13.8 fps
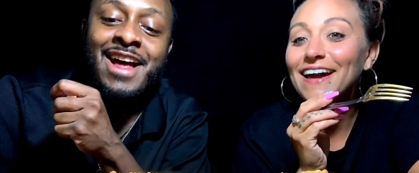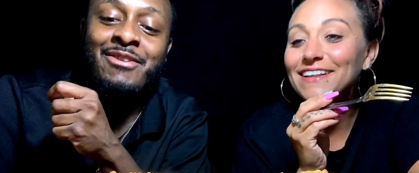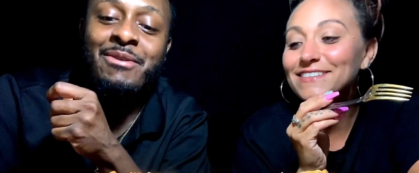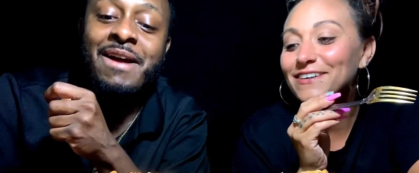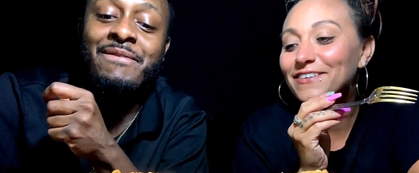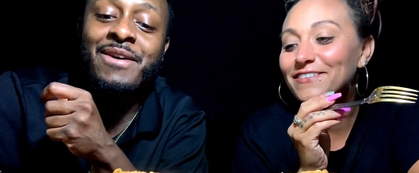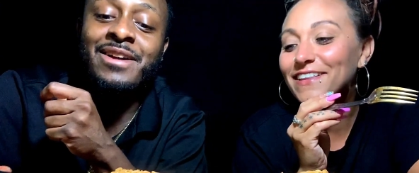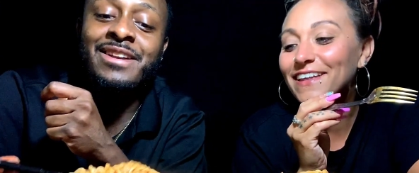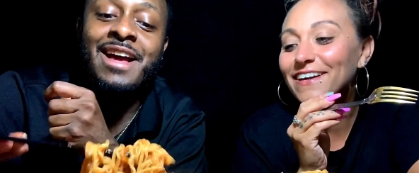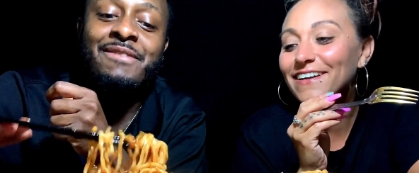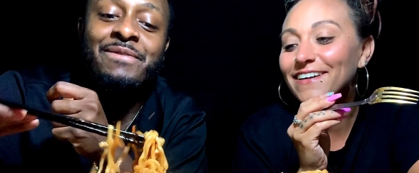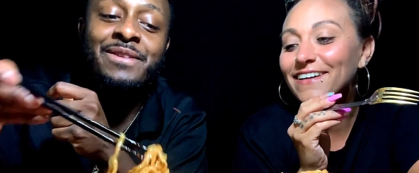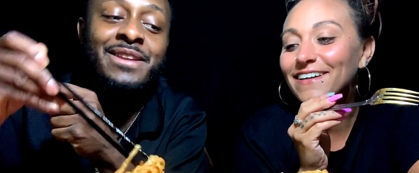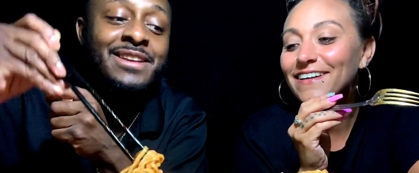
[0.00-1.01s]
Speaker 1: don't have all night
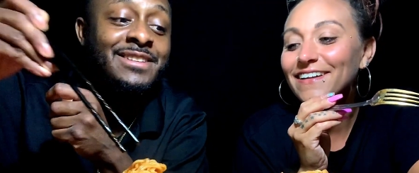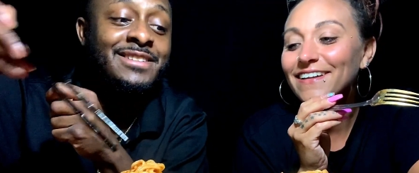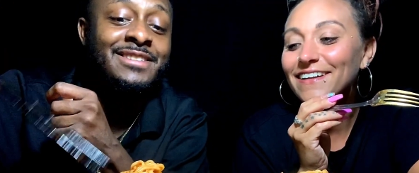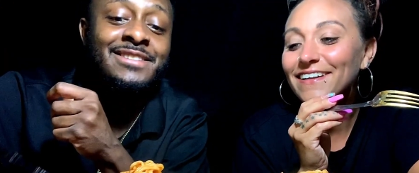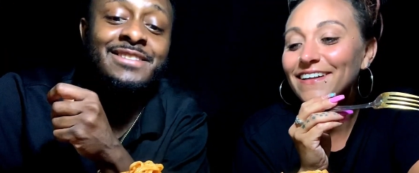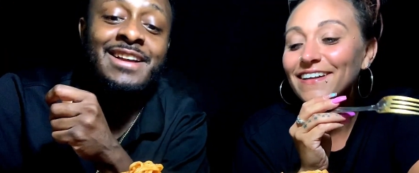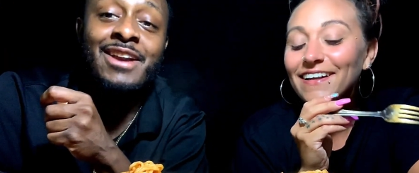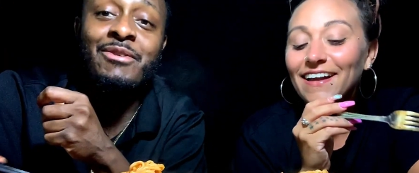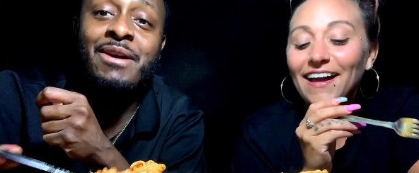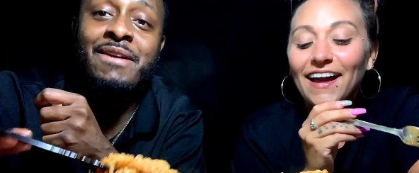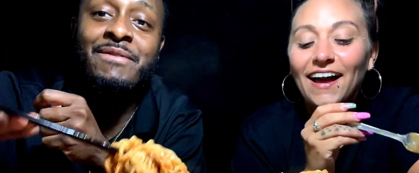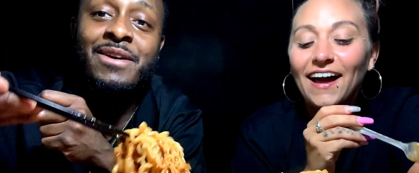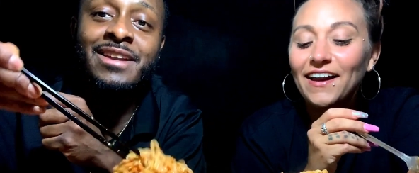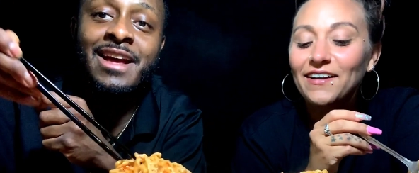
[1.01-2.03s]
for this. I don't
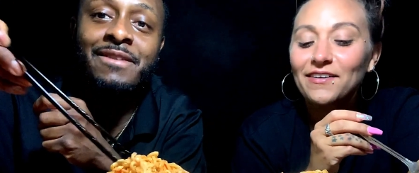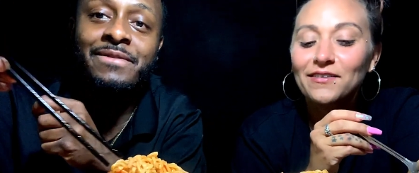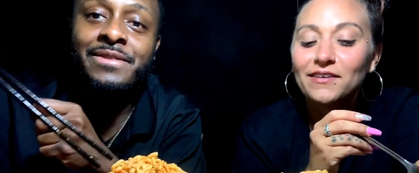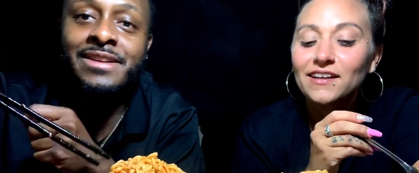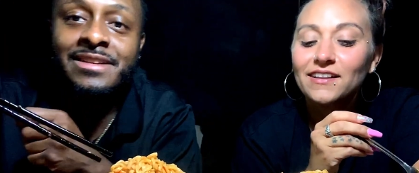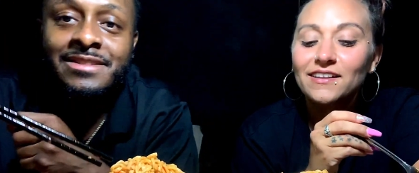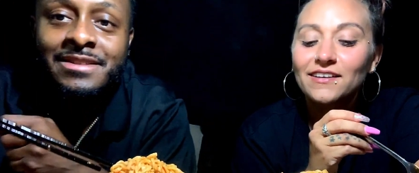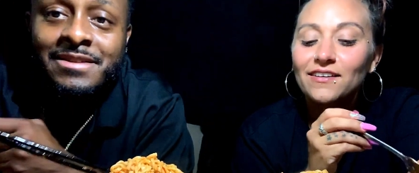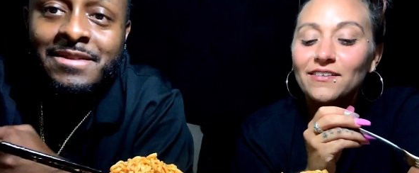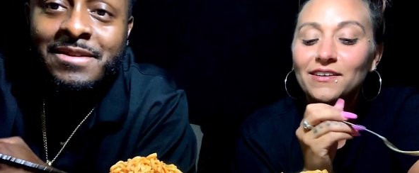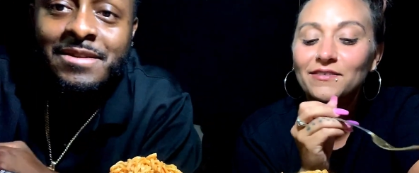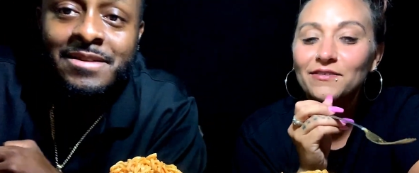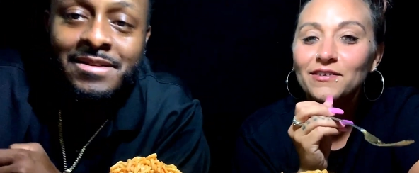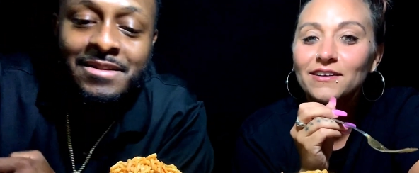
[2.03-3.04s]
have all night for this.
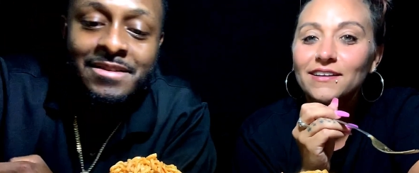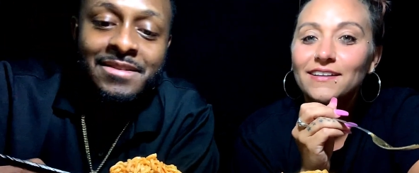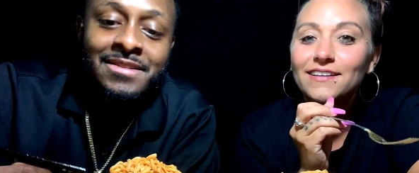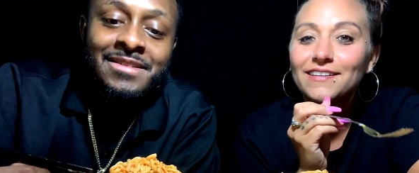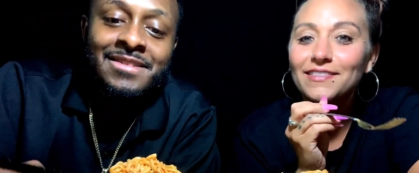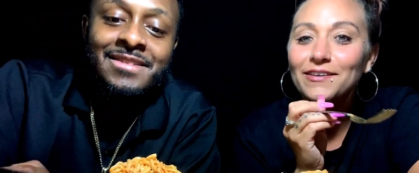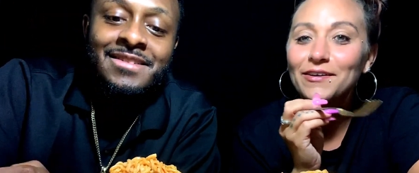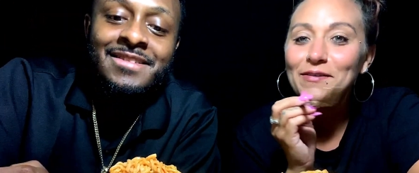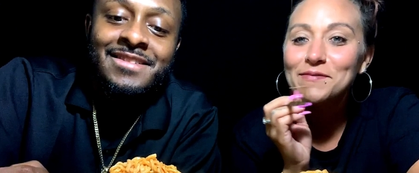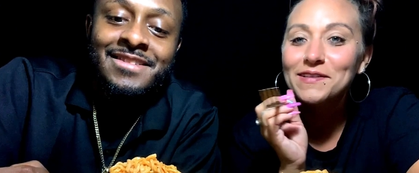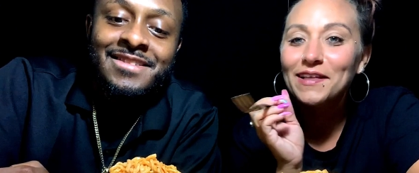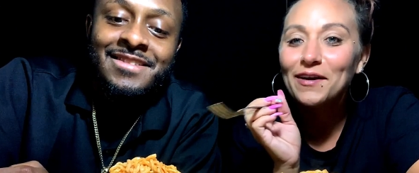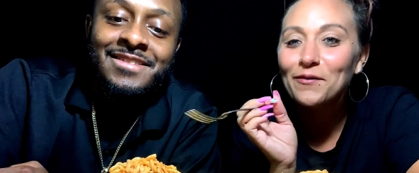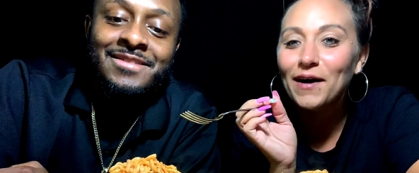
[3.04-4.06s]
Speaker 2: They're gonna be
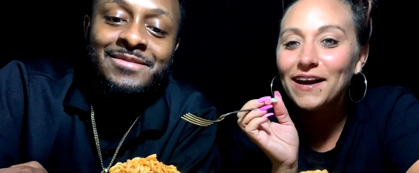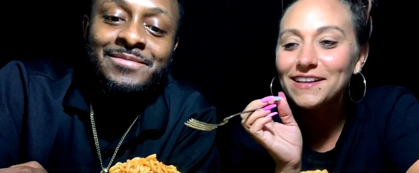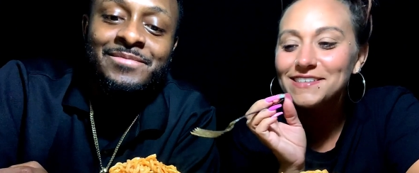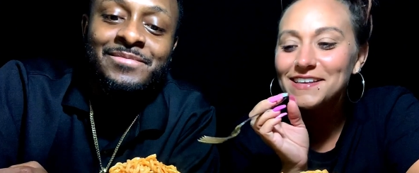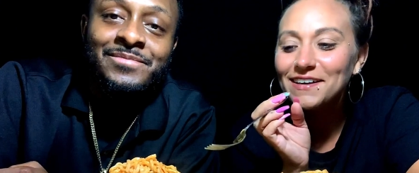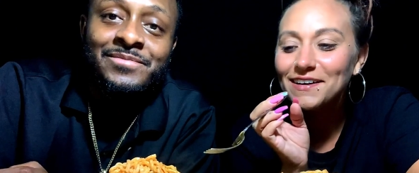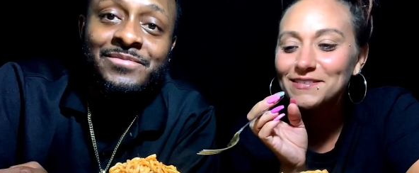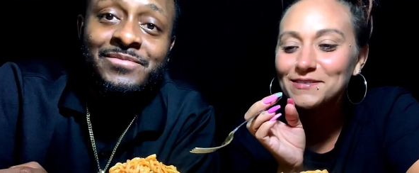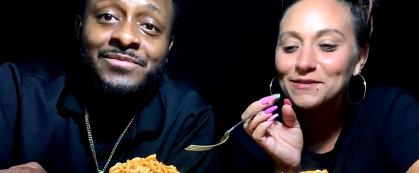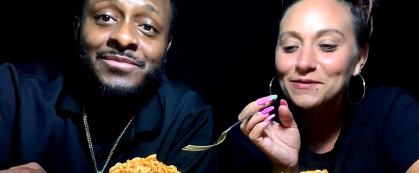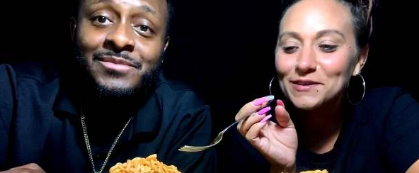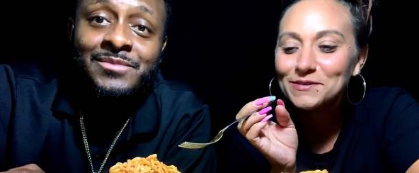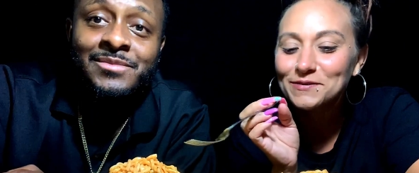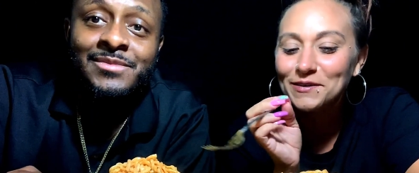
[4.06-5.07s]
like, why does he got so
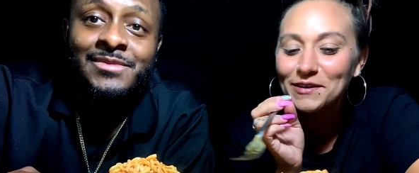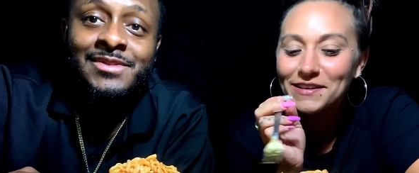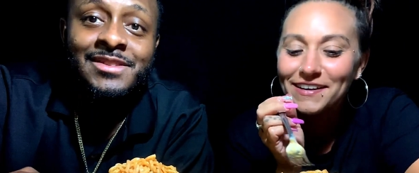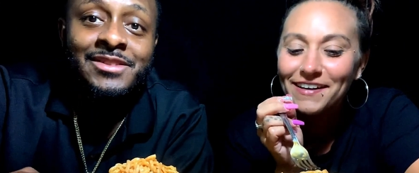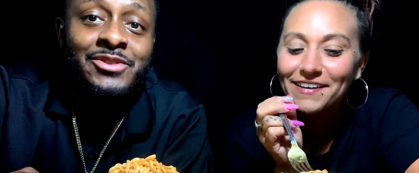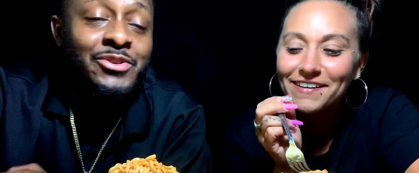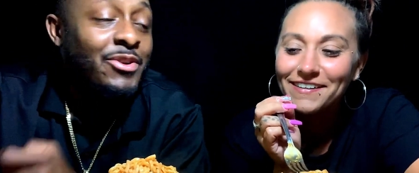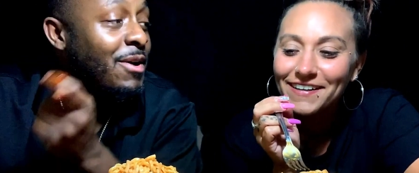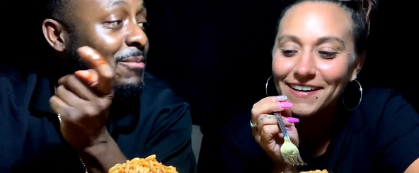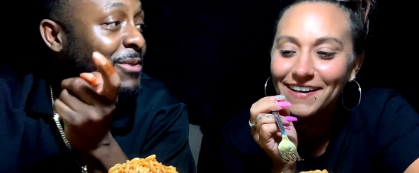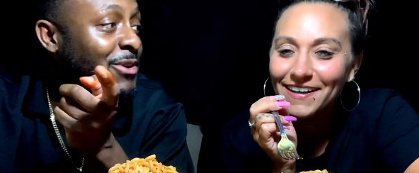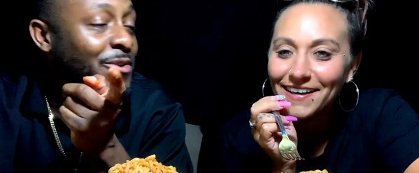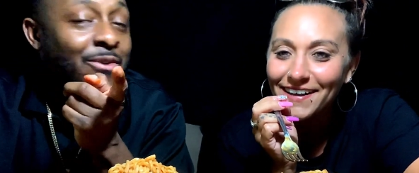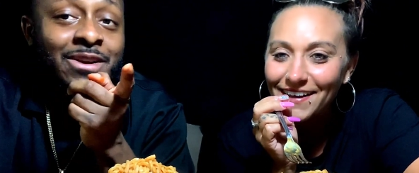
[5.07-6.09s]
much more
Speaker 1: You know I'm
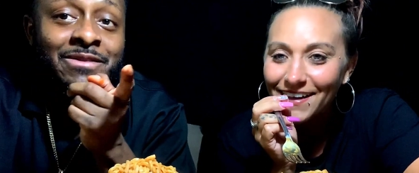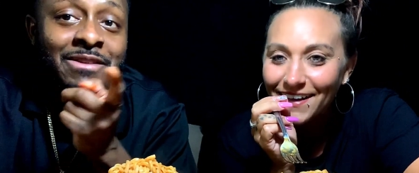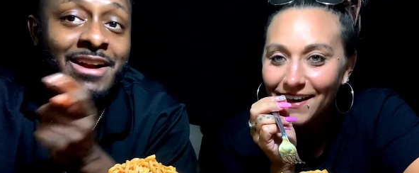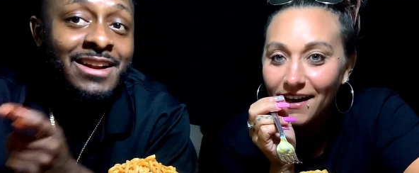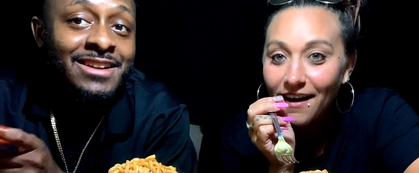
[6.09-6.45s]
recording, right?